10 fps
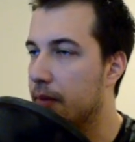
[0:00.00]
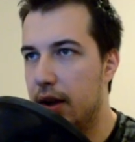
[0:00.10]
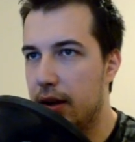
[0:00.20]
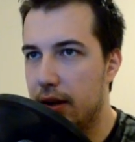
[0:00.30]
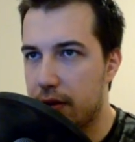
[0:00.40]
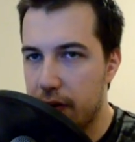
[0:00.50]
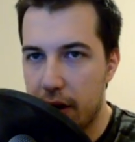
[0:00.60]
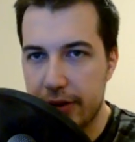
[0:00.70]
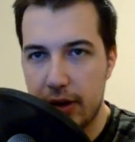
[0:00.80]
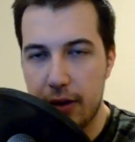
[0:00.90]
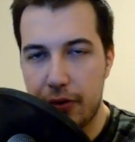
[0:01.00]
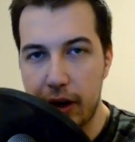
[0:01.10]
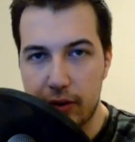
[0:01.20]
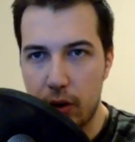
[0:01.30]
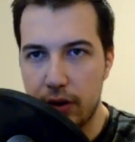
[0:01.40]
And as far as the
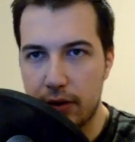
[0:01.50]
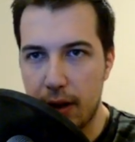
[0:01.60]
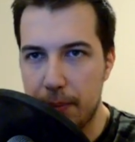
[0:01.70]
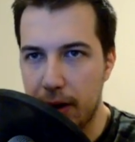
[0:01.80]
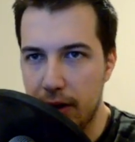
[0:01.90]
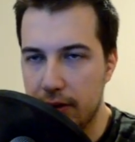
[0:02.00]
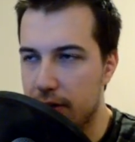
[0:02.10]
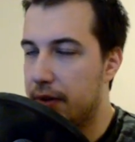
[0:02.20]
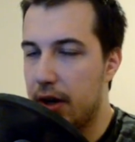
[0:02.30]
effects on the sub bass,